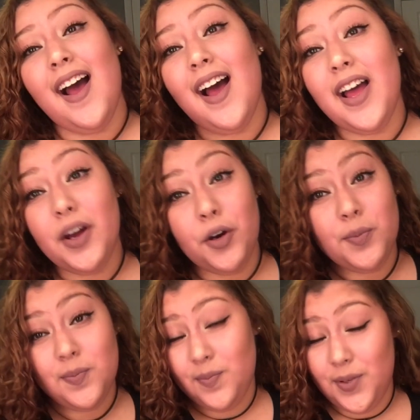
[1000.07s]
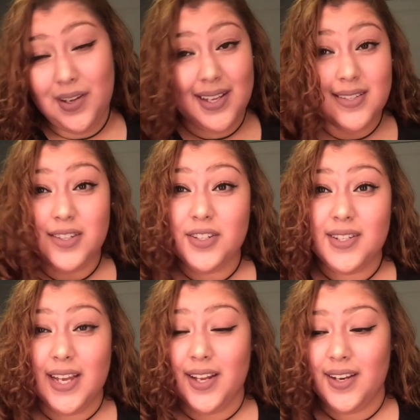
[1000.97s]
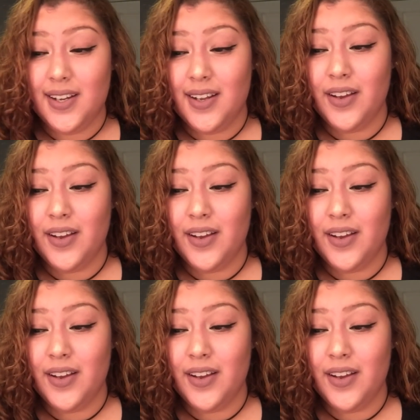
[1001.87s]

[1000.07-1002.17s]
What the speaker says: I hope you guys understand